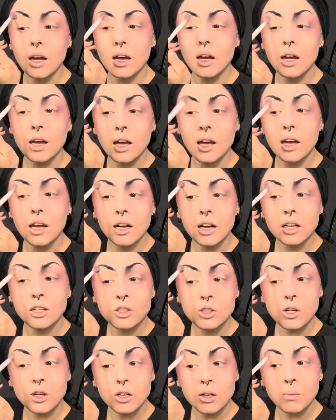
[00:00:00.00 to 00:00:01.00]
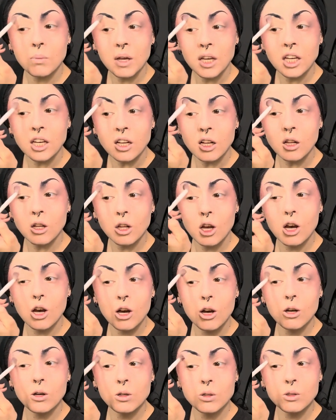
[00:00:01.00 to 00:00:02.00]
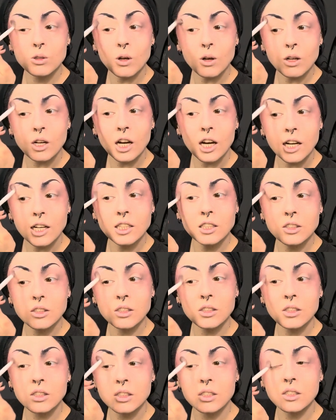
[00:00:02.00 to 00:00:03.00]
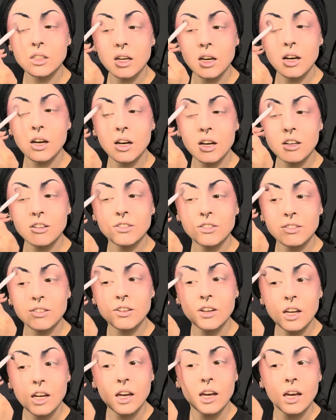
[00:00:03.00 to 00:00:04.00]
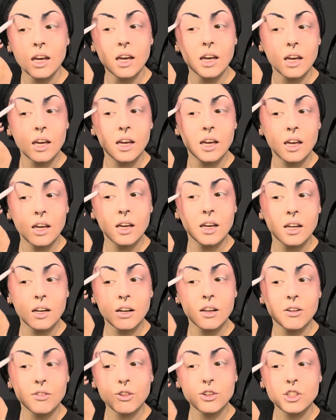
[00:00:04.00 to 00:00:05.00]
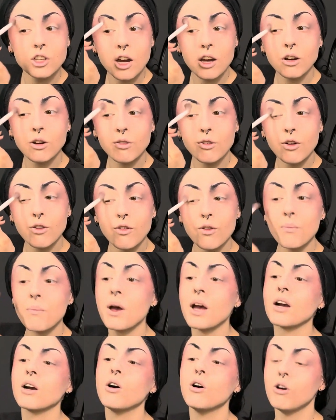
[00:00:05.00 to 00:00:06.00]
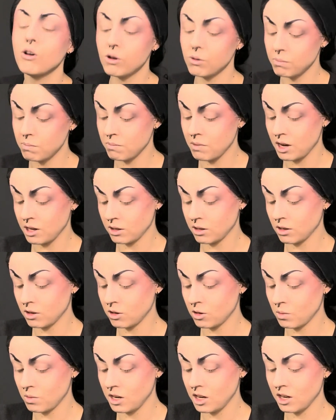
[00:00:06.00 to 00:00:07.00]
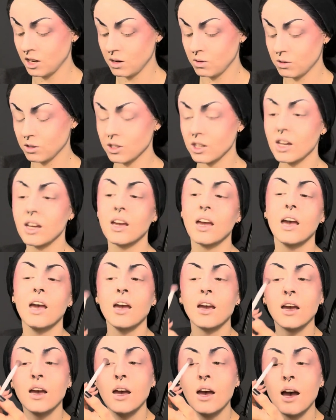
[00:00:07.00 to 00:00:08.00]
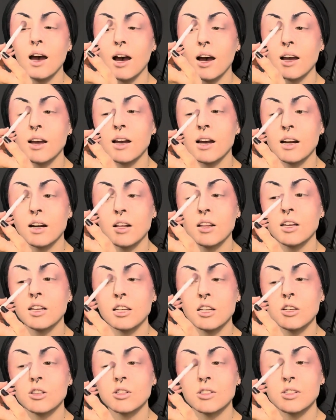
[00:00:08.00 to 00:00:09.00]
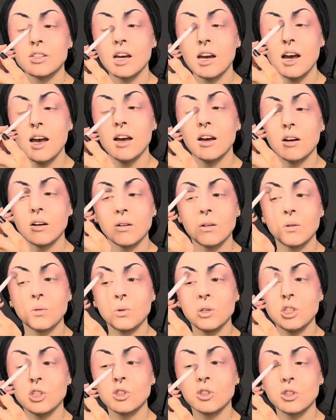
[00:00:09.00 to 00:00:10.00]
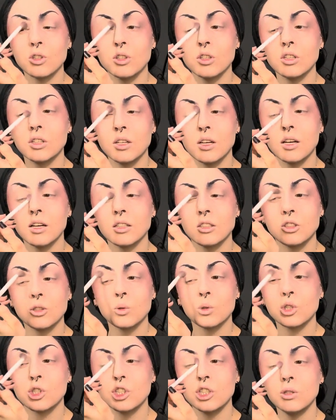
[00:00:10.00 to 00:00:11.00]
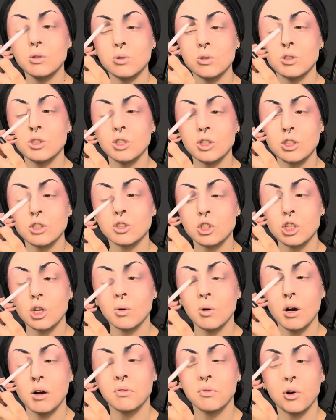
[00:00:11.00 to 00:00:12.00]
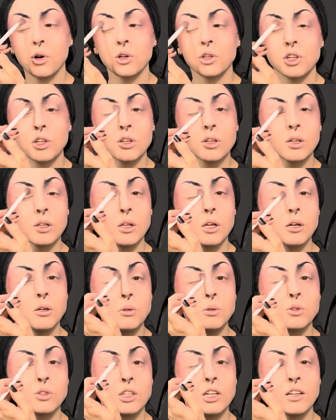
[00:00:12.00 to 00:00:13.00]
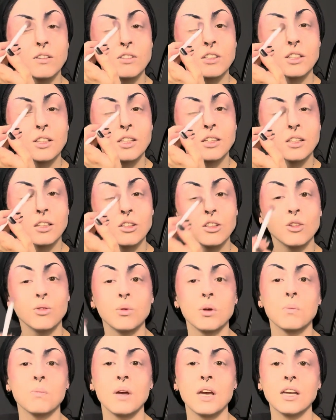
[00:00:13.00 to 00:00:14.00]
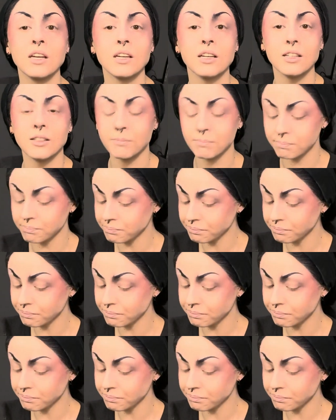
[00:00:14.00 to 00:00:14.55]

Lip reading: steampunk. And I started making clothes, all kinds of stuff. And a photographer from back home messaged me and he was like, hey, I kind of like your style. We should do a shoot and you can show off all your clothes and everything that you've been making.